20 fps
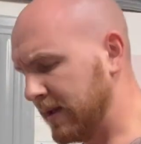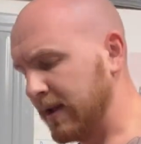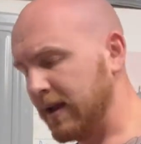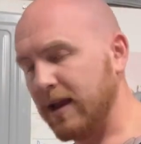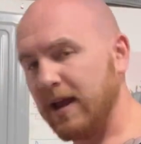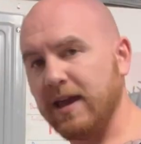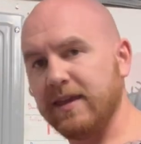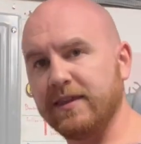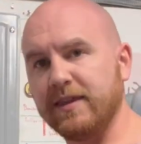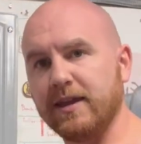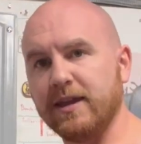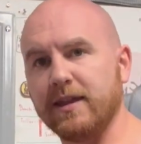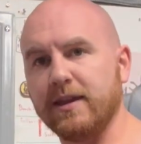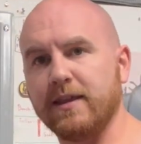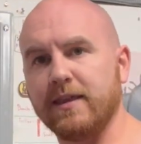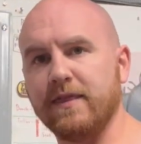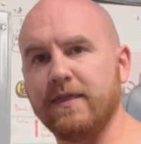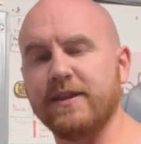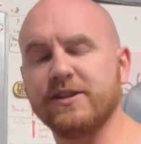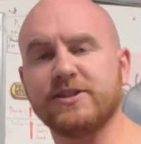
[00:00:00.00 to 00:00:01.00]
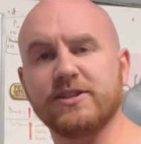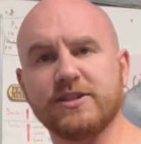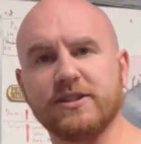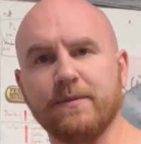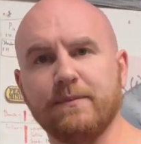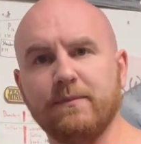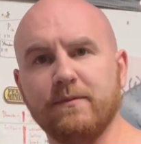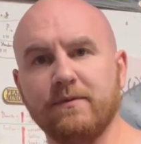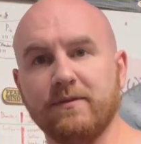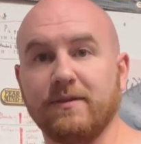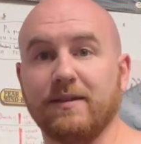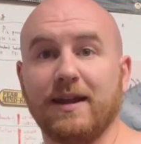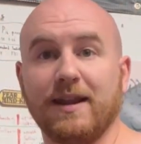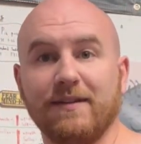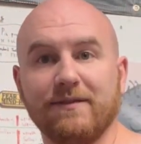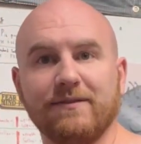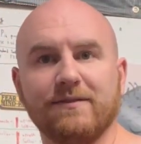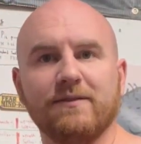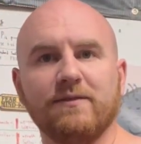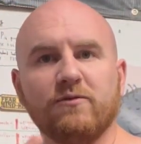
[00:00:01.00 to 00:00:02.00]
And then this is the kind
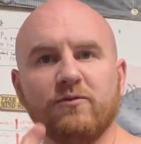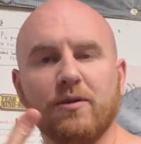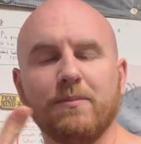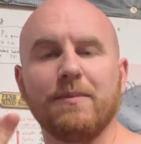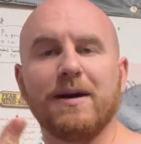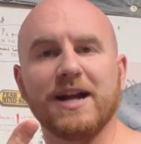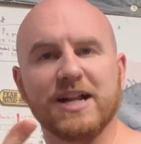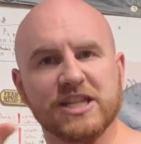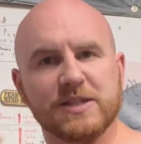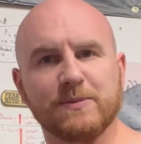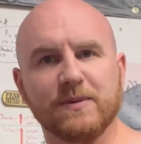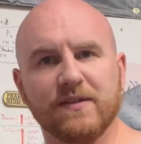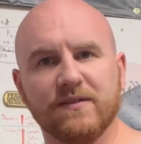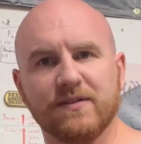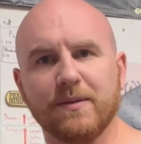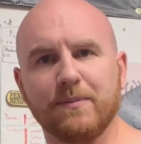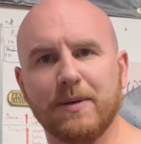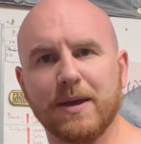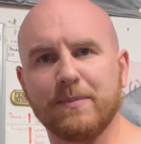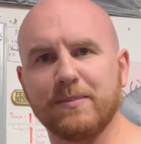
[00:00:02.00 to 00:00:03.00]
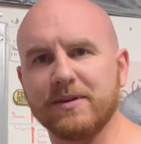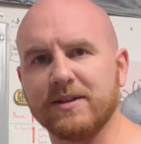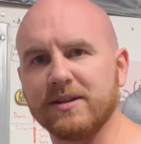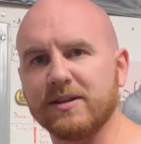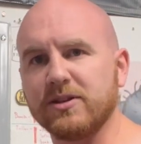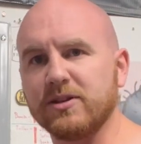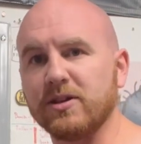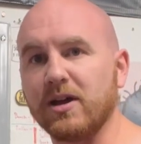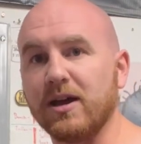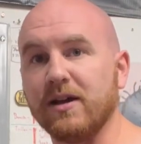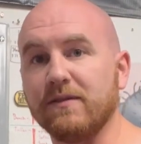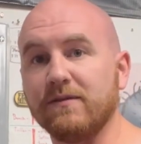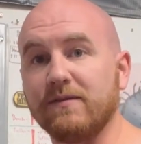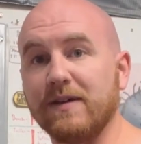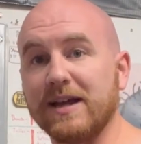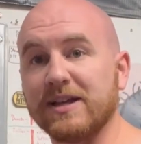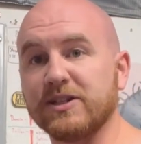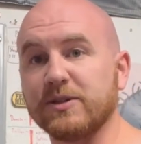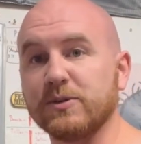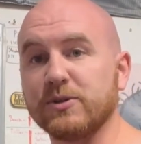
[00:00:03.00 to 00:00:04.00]
of reminds me of the Pepin
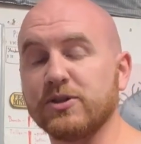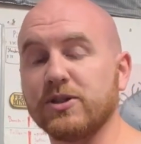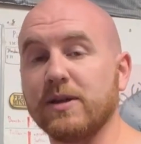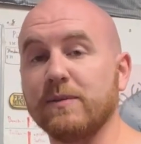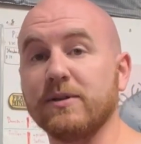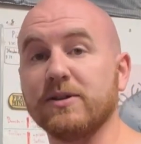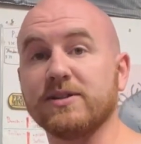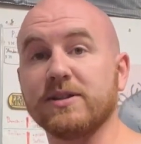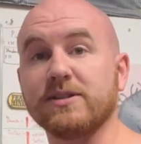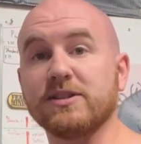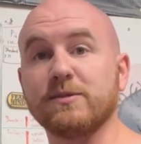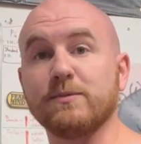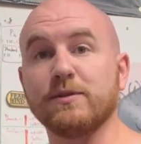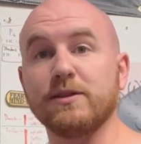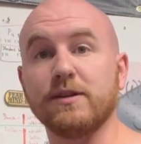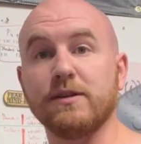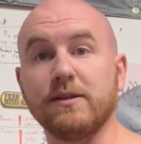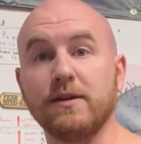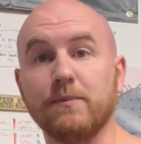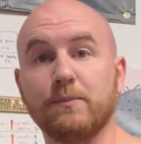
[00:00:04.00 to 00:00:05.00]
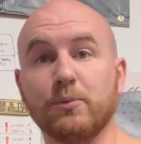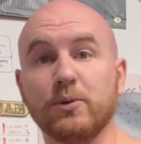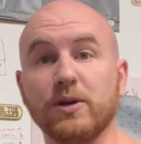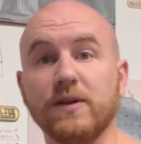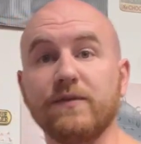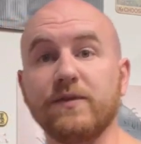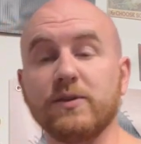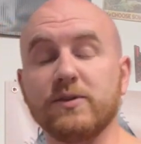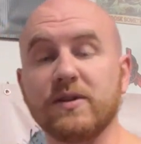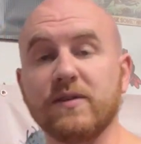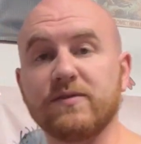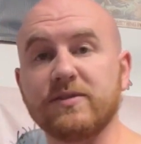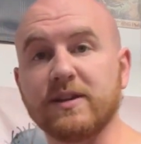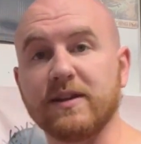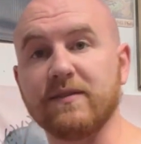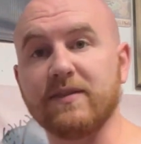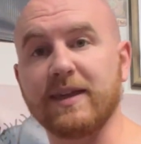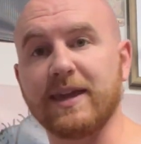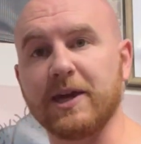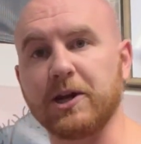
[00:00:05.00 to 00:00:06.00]
Fast Series dumbbells and some of the previews I've seen
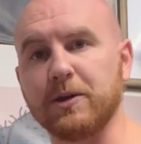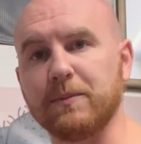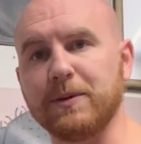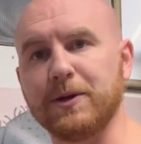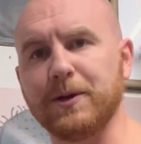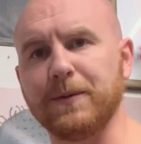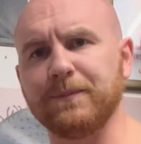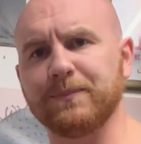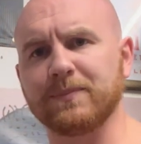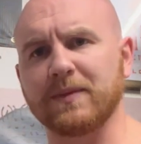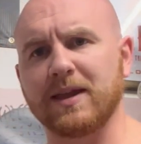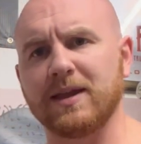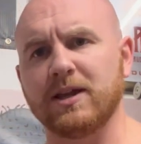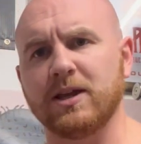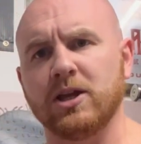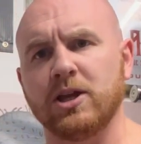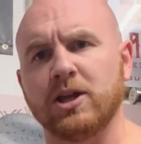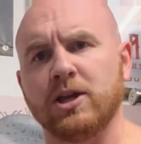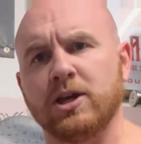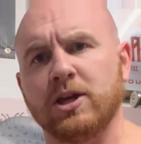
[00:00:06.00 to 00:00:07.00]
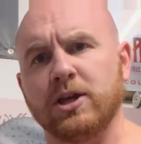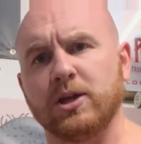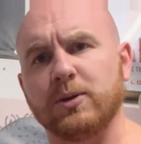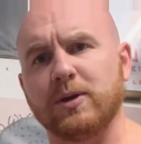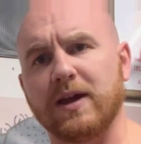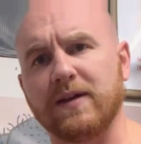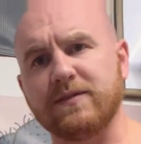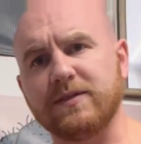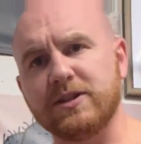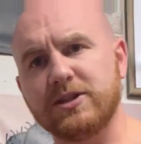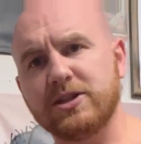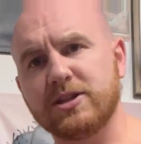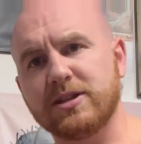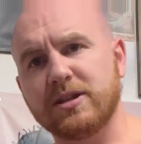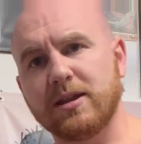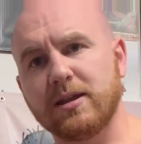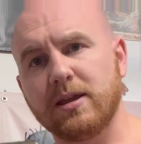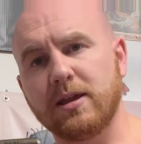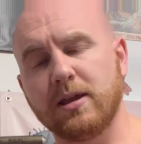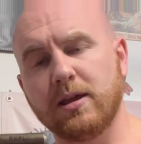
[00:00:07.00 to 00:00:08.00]
of the kettlebell. You have this
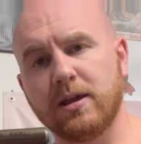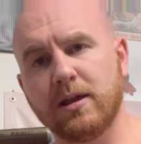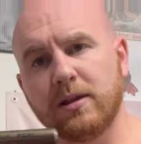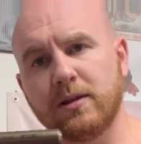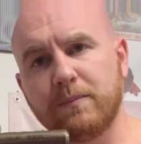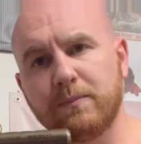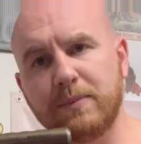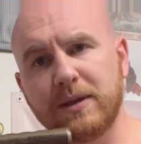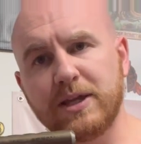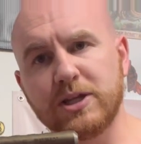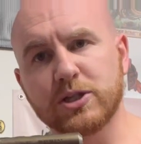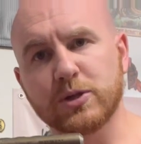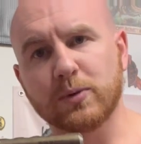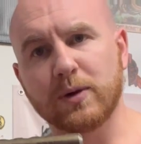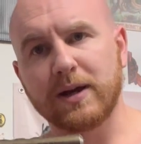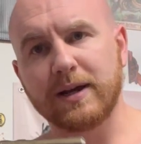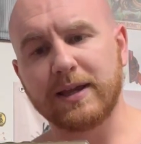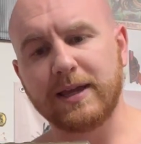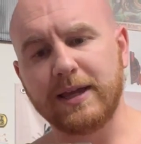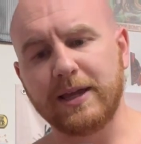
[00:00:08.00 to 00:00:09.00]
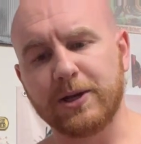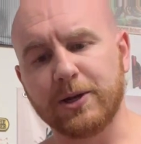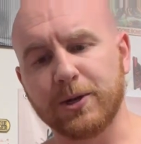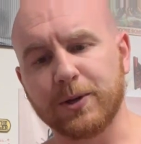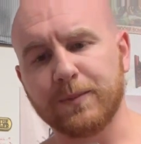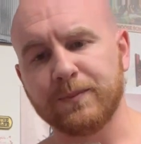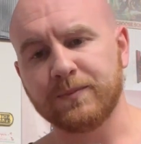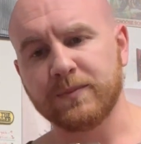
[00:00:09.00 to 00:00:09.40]
piece right here